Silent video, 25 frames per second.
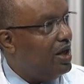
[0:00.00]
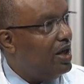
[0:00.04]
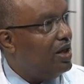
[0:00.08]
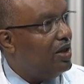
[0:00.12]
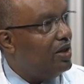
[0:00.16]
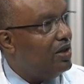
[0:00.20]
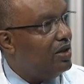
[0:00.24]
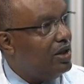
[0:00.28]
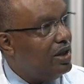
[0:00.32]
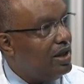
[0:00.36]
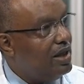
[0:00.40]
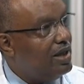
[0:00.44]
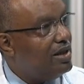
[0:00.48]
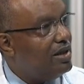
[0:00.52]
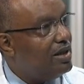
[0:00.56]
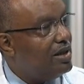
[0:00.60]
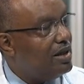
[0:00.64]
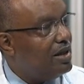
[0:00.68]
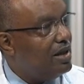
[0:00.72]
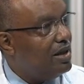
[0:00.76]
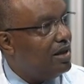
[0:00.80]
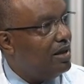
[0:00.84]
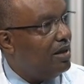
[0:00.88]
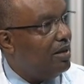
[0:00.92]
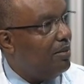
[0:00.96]
these
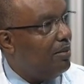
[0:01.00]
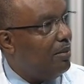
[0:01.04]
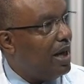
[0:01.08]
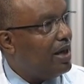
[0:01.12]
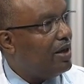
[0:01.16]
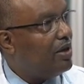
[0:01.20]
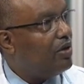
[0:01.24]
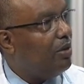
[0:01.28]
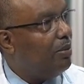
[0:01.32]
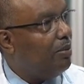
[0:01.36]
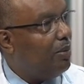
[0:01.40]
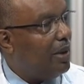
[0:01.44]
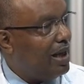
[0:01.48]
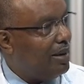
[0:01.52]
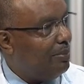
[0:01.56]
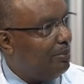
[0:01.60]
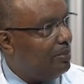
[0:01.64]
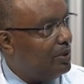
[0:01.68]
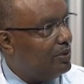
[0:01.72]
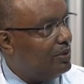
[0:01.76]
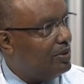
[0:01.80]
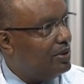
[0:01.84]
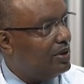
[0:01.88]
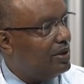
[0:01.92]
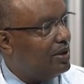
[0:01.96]

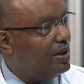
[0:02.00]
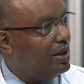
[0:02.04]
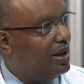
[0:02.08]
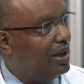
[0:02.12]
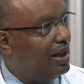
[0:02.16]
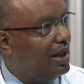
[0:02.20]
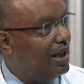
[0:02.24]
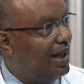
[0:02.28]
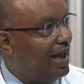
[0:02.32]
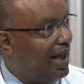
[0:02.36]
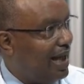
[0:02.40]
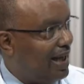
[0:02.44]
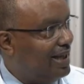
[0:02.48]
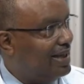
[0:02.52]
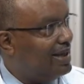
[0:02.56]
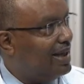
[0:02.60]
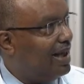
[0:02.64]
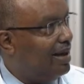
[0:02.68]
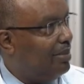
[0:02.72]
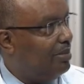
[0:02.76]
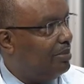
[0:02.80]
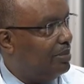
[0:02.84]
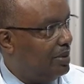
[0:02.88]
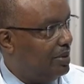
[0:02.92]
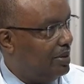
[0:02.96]
microbubbles light
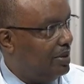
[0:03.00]
up.